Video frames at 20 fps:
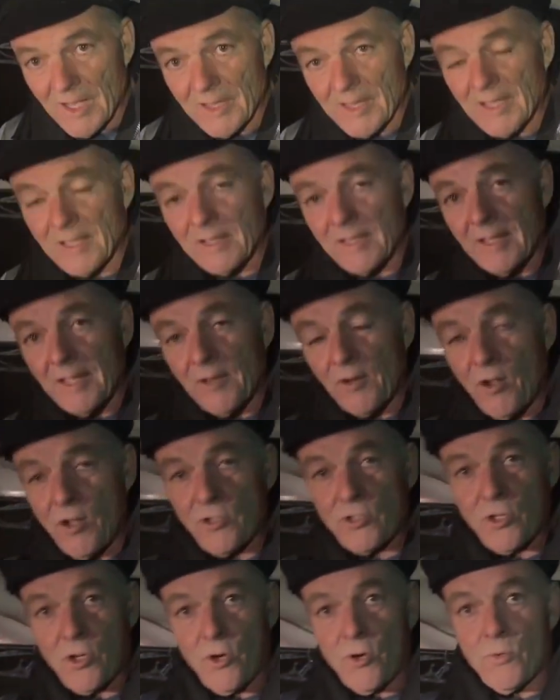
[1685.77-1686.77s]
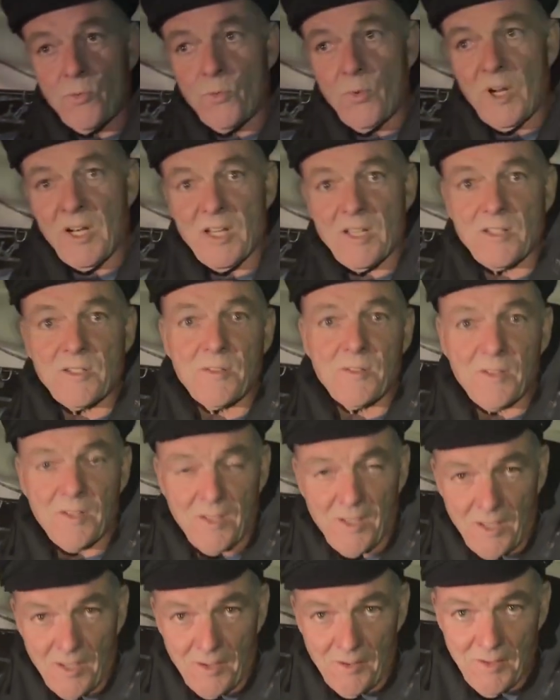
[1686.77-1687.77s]
And then also when it's
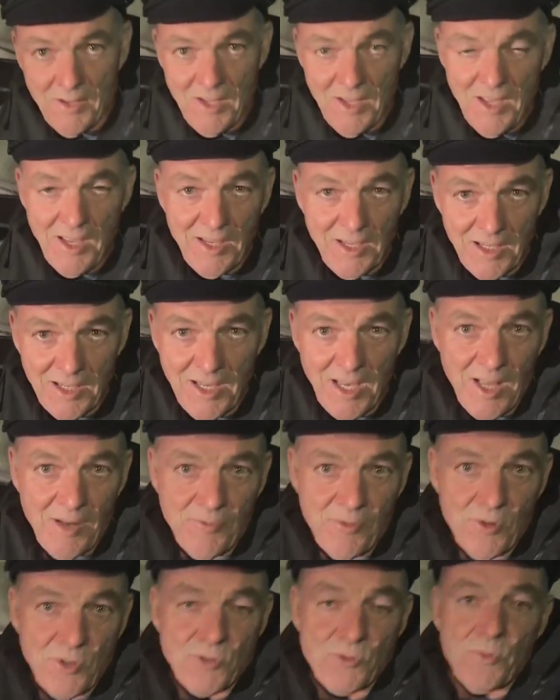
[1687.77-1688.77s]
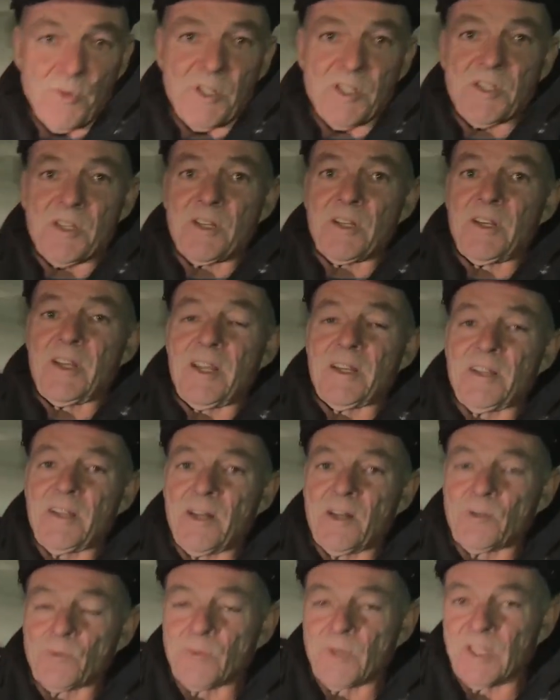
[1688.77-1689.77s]
gale force winds, dead
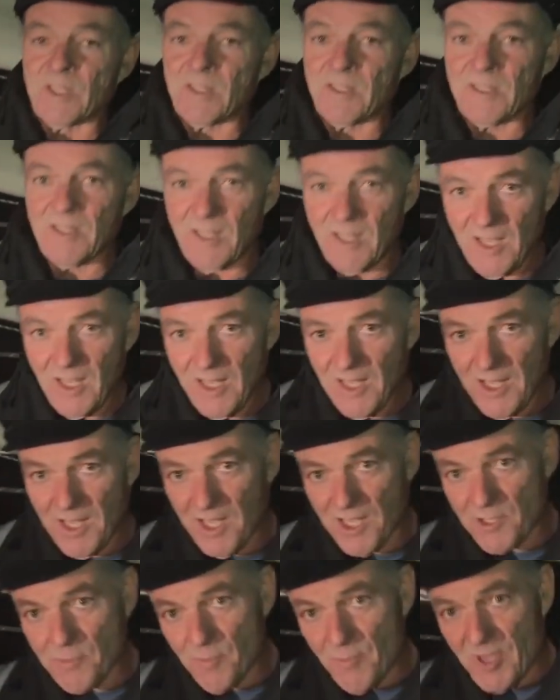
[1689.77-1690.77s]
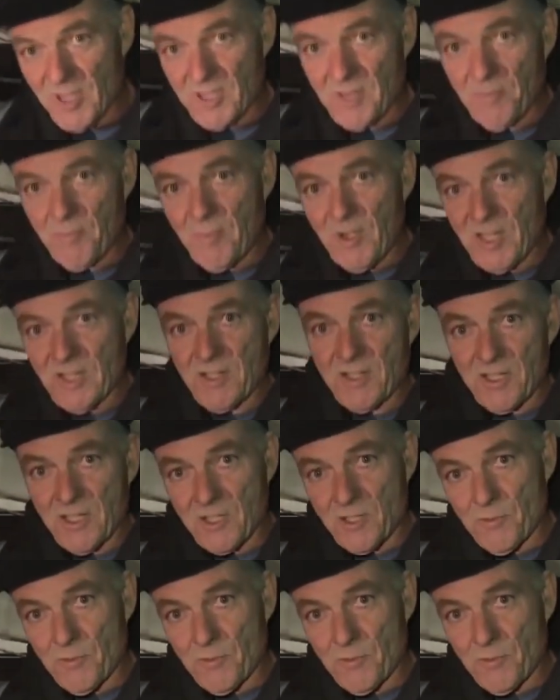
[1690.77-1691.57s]
downwind, his mast is